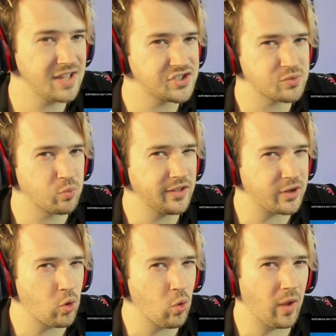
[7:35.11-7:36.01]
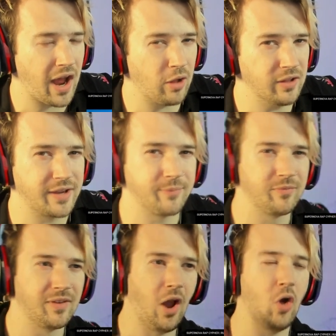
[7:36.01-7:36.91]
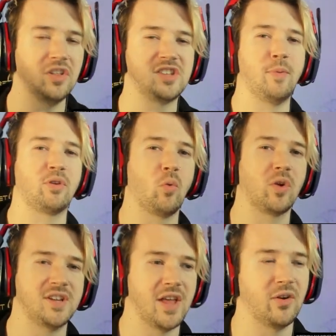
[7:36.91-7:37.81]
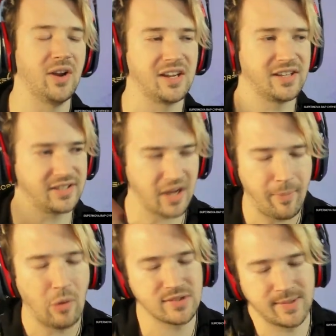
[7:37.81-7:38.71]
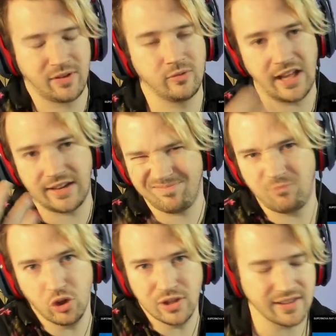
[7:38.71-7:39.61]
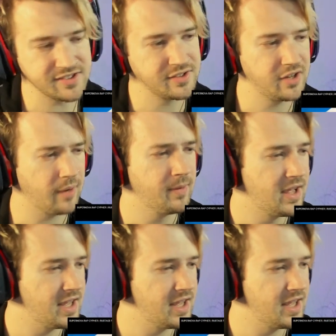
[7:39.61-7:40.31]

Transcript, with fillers: It's just really cool how like all these people can work together and come out with something like good like this, you know?